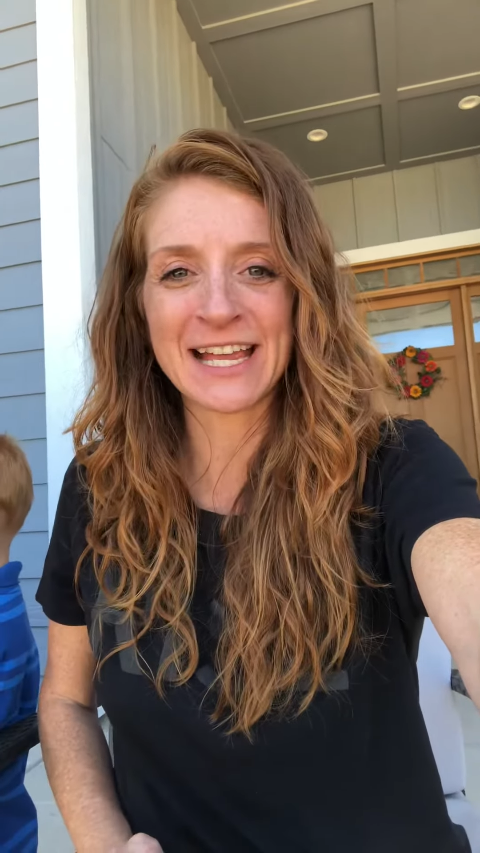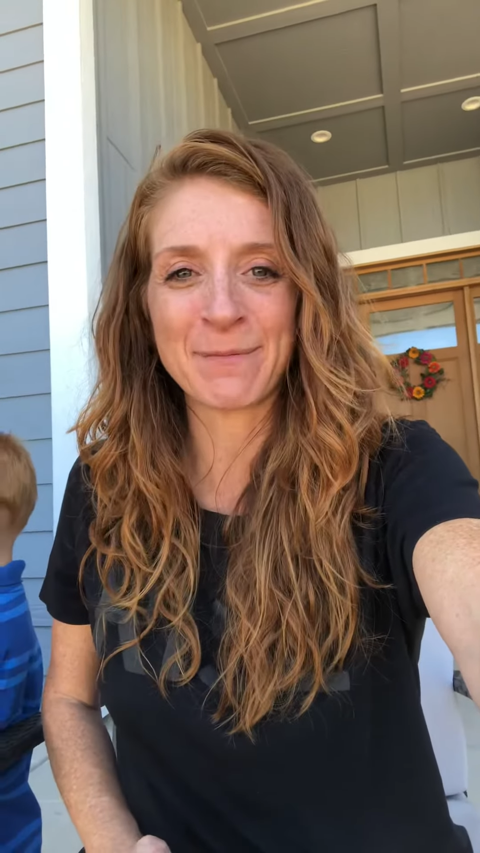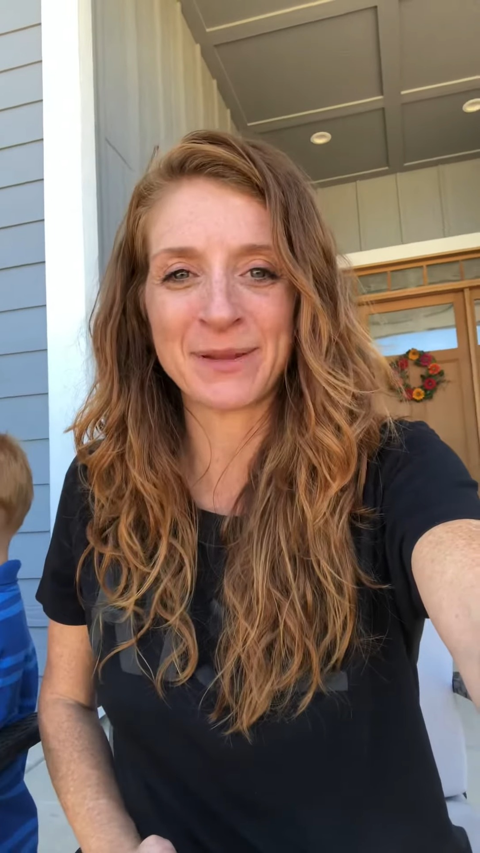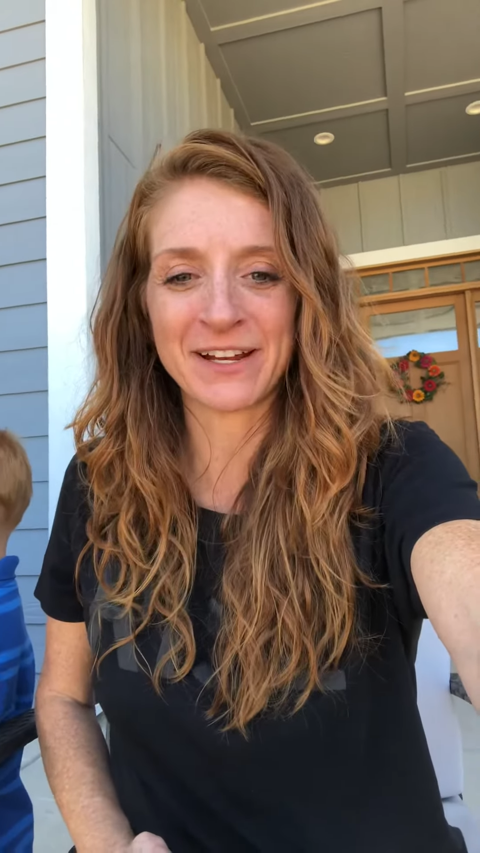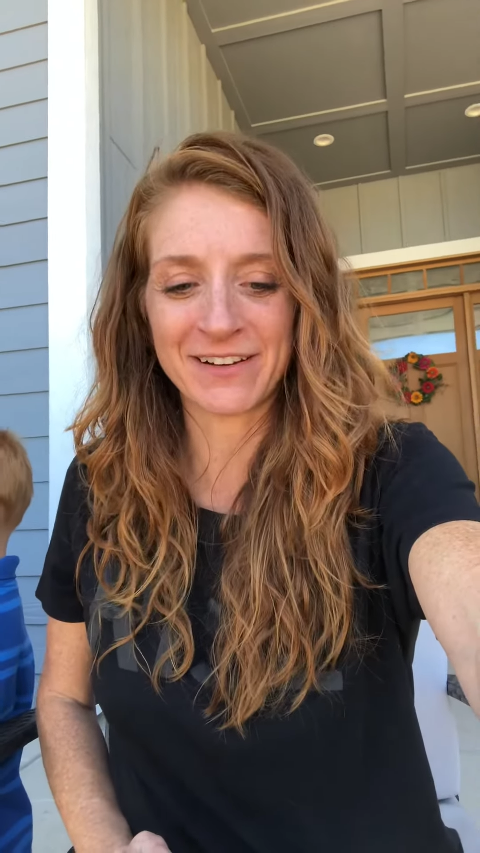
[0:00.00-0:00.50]

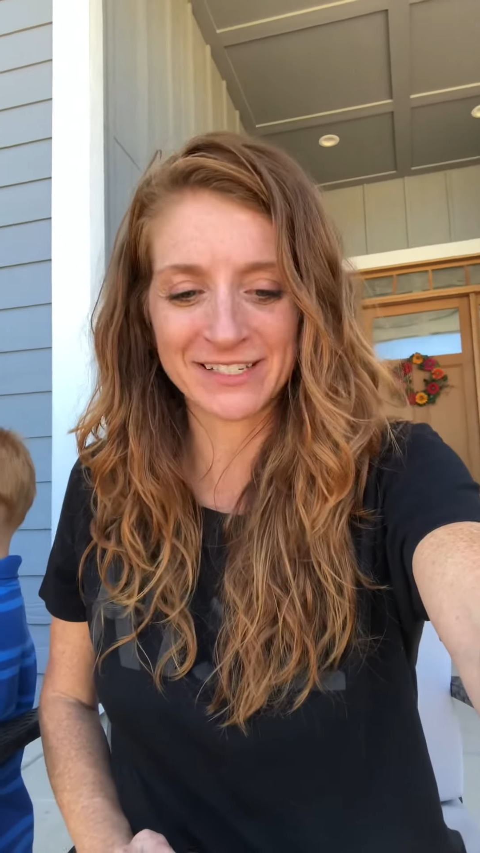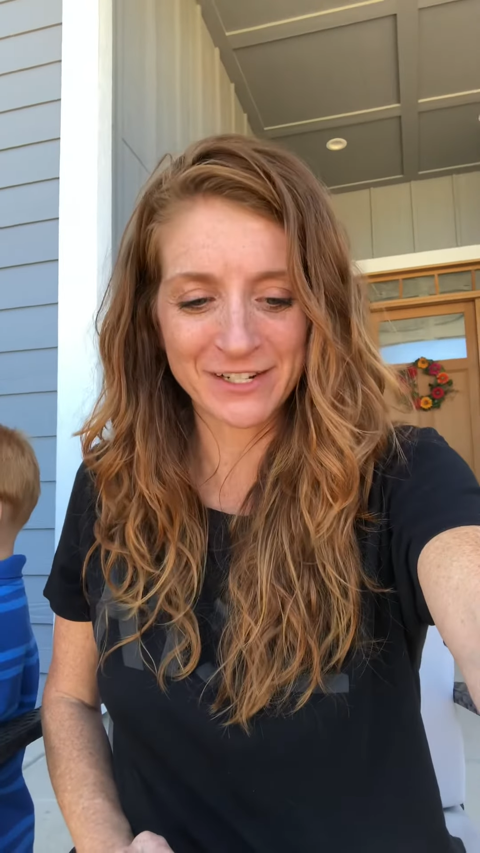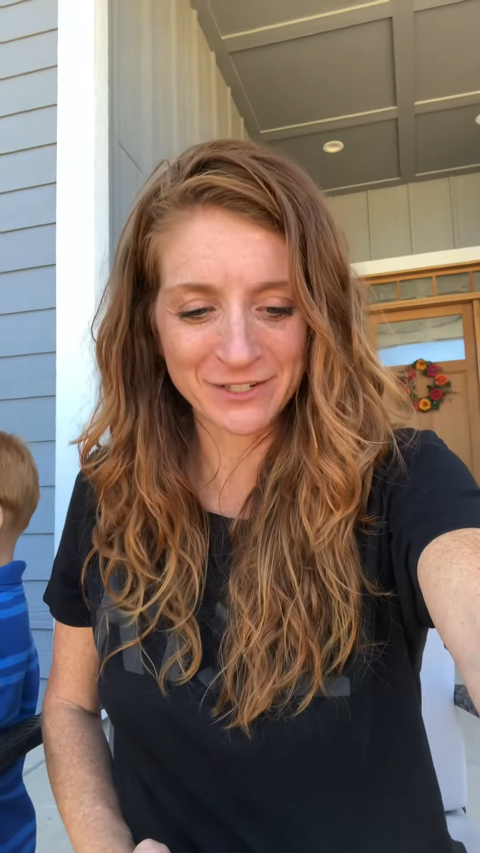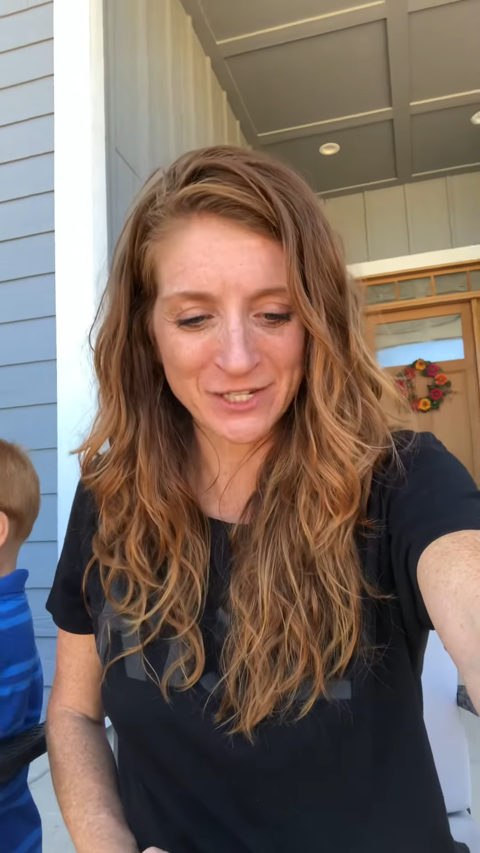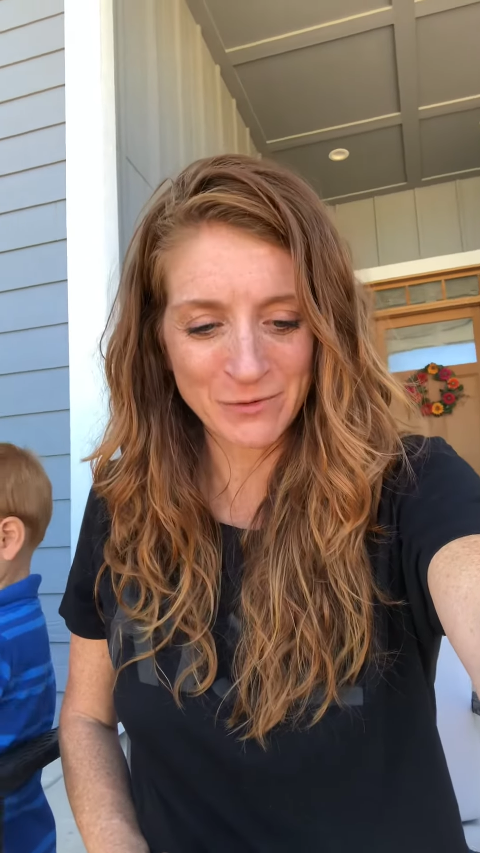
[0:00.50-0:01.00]
happening around
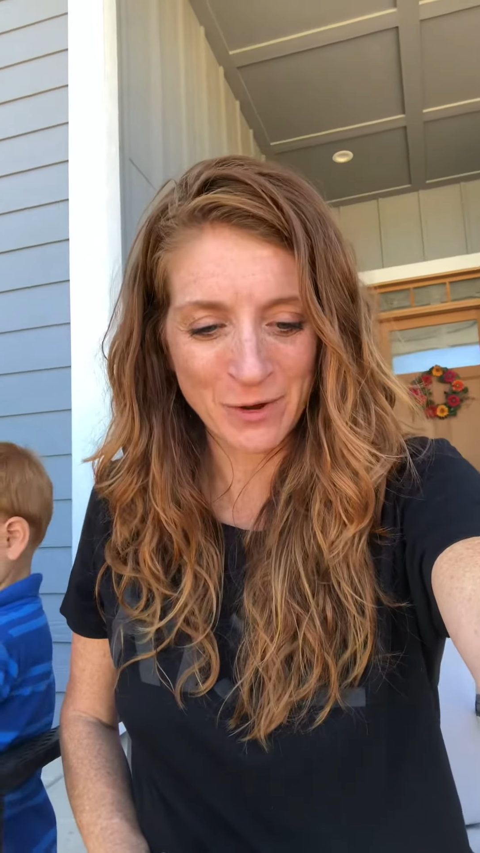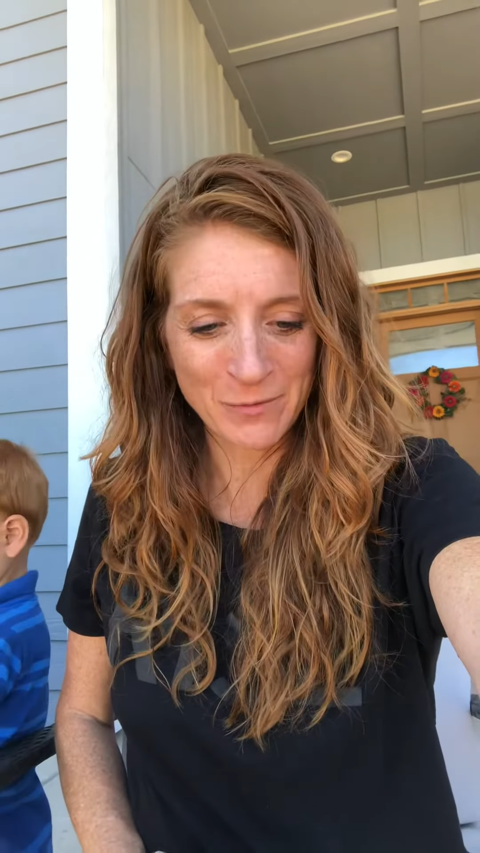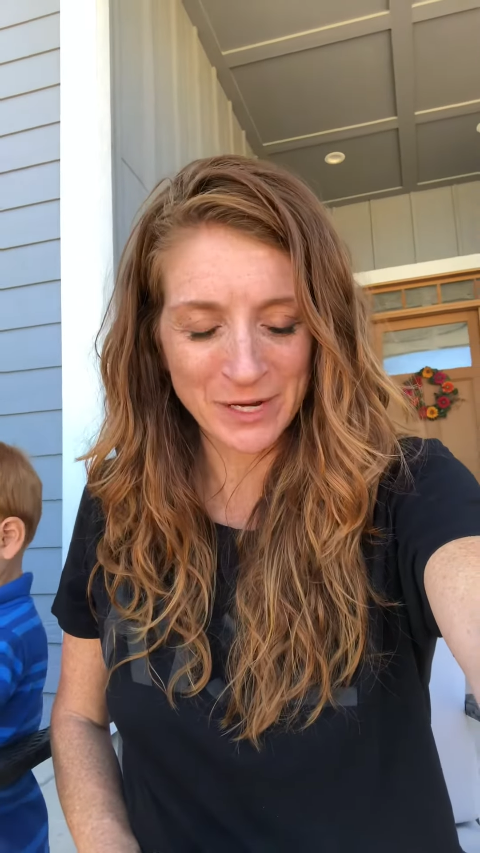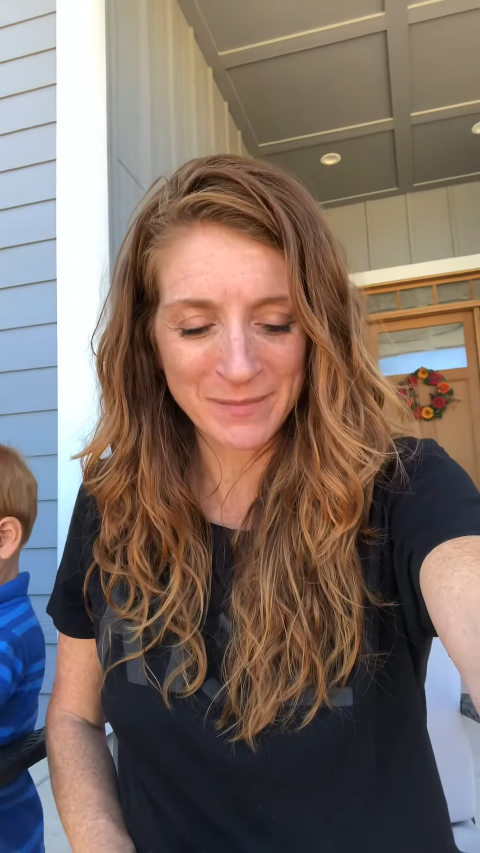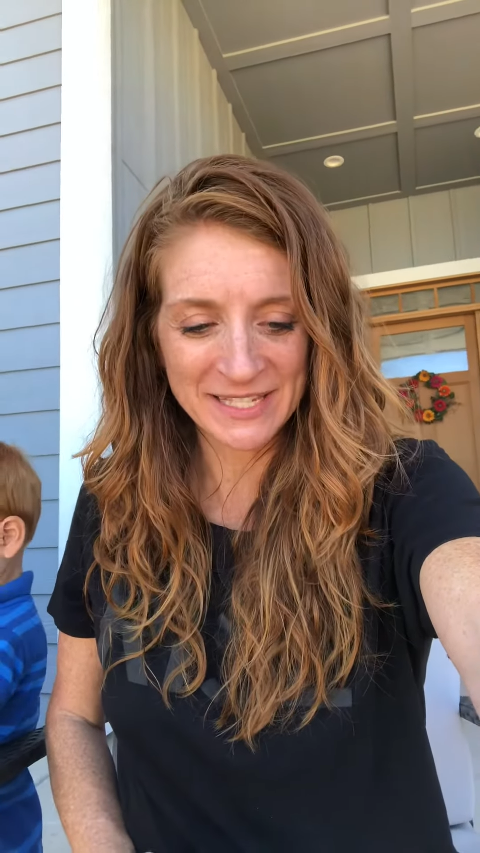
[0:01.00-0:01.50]
here so you won't
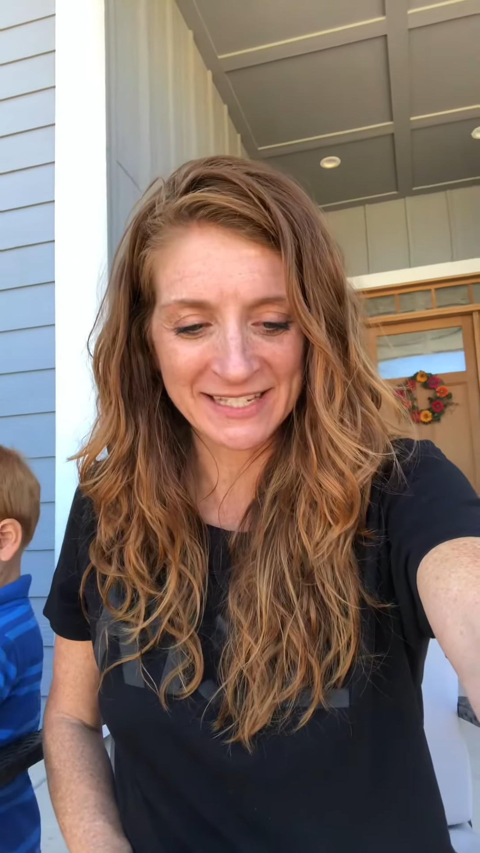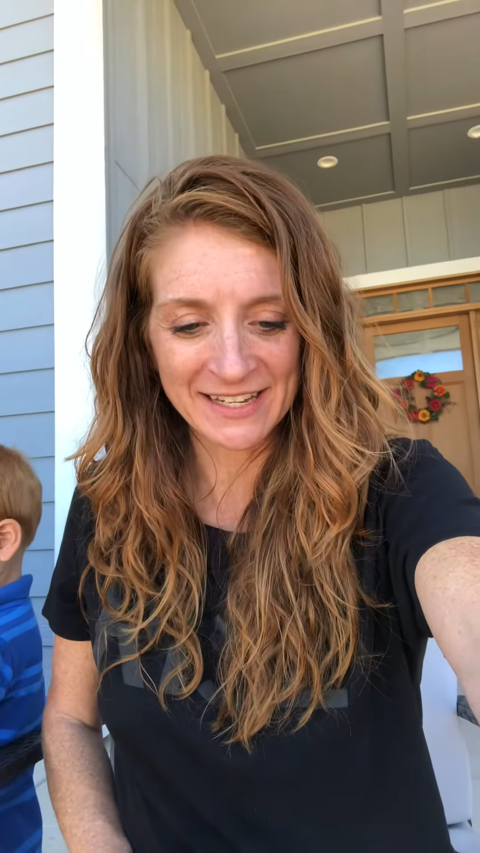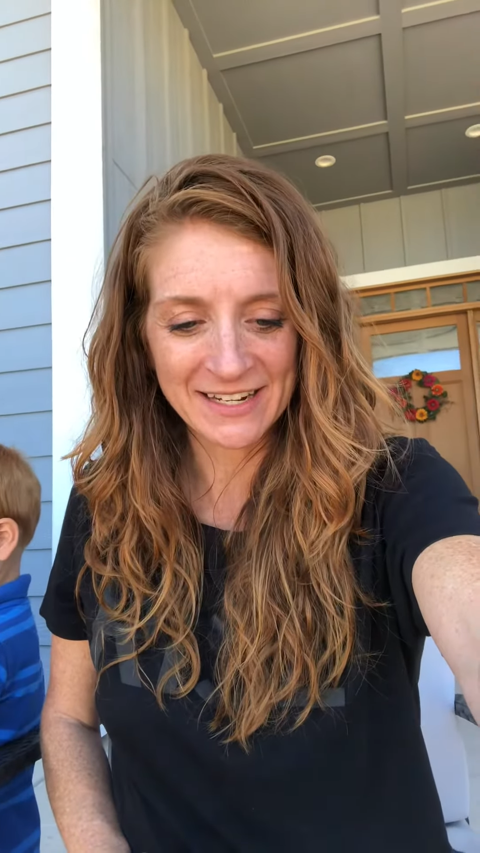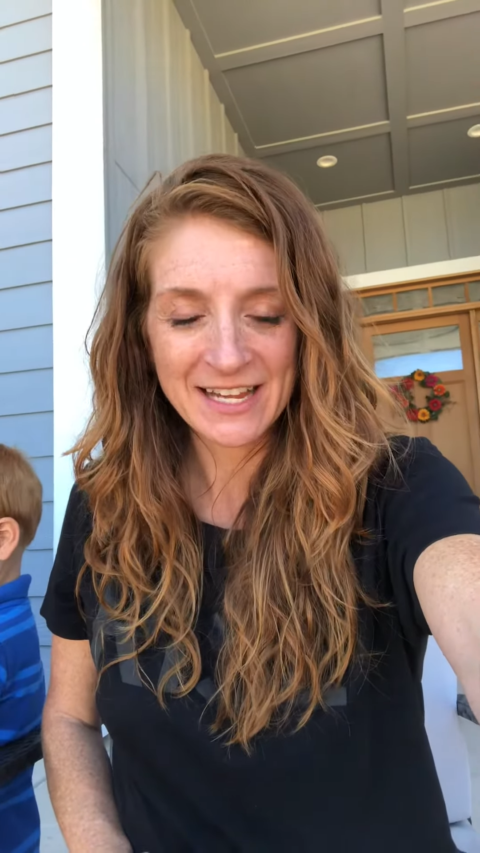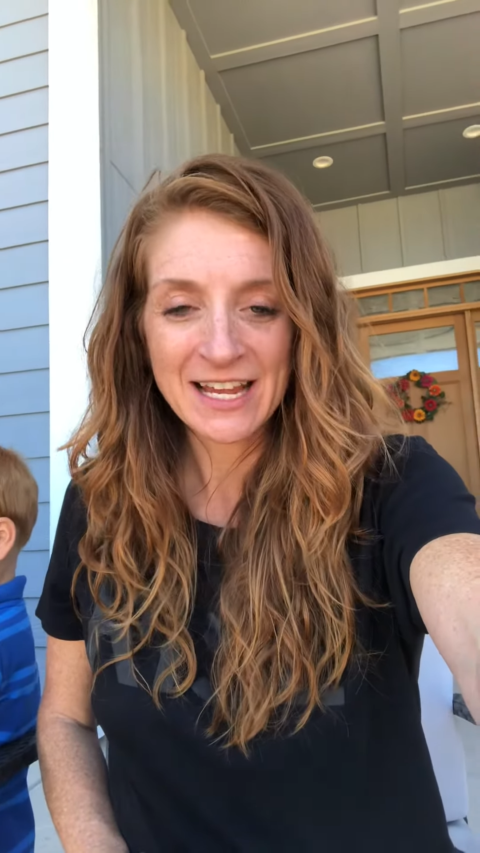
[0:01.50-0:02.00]
want to miss it.